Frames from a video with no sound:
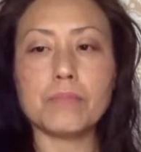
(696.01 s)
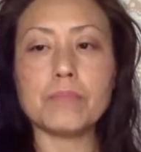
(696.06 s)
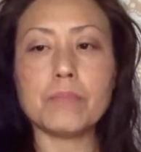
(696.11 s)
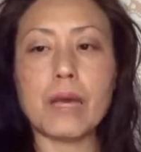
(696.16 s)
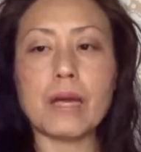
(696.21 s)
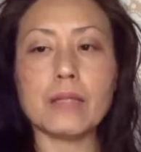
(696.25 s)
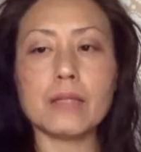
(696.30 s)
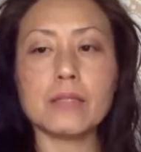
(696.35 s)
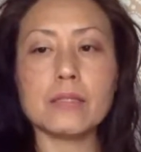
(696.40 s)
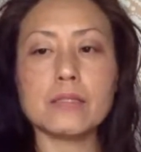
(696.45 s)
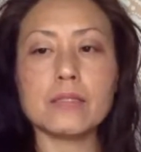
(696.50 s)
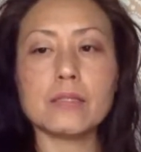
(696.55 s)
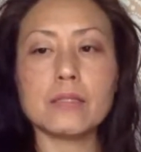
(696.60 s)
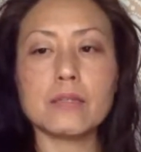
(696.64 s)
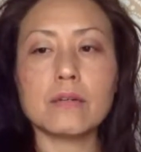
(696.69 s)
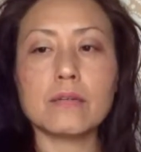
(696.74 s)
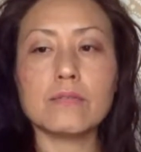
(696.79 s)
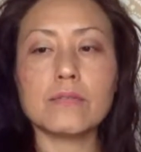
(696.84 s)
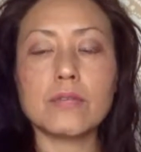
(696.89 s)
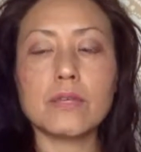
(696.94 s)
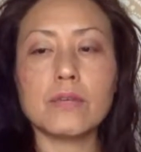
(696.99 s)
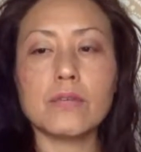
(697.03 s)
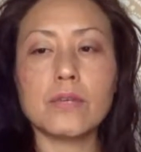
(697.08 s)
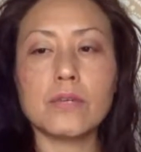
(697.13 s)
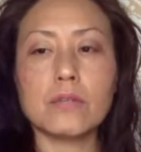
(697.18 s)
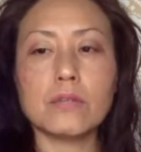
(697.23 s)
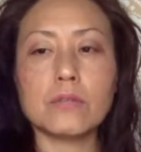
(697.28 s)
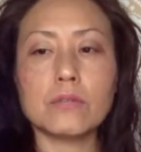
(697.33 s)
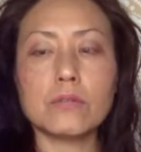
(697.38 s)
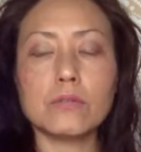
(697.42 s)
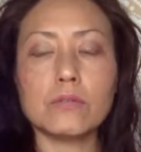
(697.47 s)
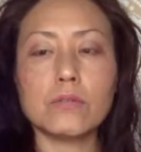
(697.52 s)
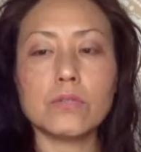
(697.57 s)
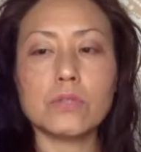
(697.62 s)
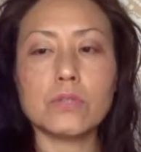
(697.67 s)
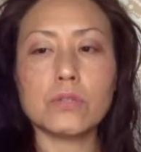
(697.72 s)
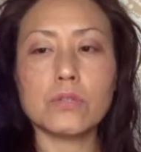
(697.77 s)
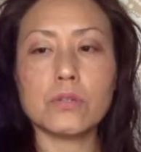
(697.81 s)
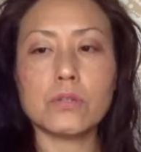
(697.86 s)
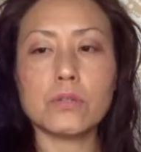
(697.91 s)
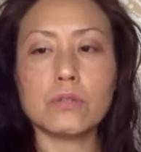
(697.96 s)
balance of give and
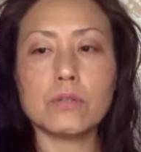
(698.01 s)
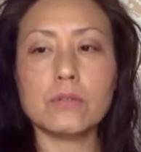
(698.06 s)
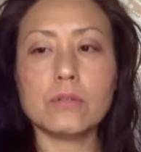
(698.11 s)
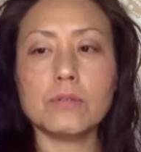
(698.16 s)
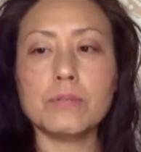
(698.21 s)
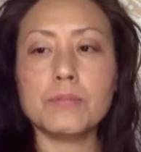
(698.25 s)
return.